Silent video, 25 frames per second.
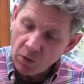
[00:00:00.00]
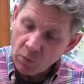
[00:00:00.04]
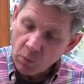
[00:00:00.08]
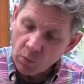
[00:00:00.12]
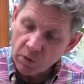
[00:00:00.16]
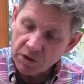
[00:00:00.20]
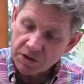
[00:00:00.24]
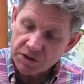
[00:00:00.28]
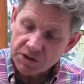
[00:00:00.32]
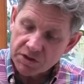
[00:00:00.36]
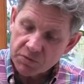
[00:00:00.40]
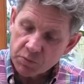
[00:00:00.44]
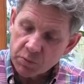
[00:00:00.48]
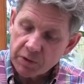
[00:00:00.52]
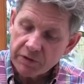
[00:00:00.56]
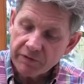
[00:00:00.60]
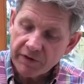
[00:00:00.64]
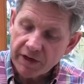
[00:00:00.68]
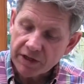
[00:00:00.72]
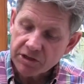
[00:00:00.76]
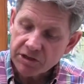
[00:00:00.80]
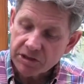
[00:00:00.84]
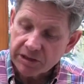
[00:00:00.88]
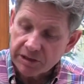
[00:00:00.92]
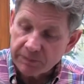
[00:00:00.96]
Once we've
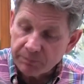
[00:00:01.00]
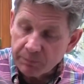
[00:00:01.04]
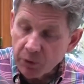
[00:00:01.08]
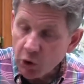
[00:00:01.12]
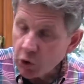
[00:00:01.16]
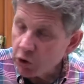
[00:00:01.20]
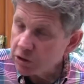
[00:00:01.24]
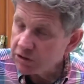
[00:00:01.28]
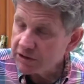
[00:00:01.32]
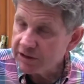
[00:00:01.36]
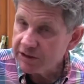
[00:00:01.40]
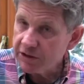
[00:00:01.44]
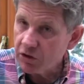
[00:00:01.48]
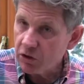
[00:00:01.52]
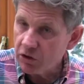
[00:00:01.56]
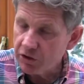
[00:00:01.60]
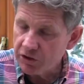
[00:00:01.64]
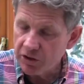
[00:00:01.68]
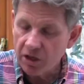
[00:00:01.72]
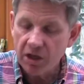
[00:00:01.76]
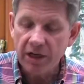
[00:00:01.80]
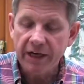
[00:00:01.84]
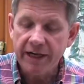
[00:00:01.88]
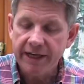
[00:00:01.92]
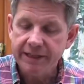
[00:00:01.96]
actually potted
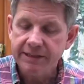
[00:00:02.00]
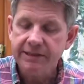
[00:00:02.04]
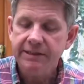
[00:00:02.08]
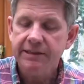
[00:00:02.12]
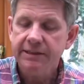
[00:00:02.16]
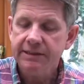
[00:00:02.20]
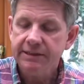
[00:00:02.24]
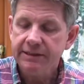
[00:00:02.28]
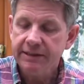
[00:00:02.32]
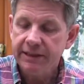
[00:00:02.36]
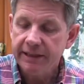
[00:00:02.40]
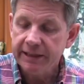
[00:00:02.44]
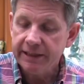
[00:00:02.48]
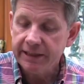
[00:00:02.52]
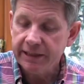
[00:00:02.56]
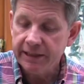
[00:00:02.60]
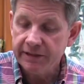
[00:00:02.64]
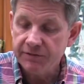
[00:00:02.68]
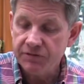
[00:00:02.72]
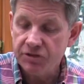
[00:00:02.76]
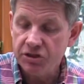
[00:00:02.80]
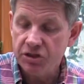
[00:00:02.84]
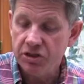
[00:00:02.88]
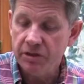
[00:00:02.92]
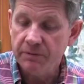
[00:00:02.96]
on our lettuce, it
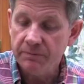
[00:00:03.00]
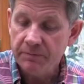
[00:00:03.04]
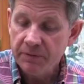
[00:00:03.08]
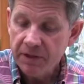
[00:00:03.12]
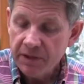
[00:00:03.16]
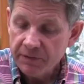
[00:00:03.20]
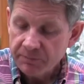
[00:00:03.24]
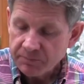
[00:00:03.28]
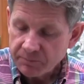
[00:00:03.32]
gives them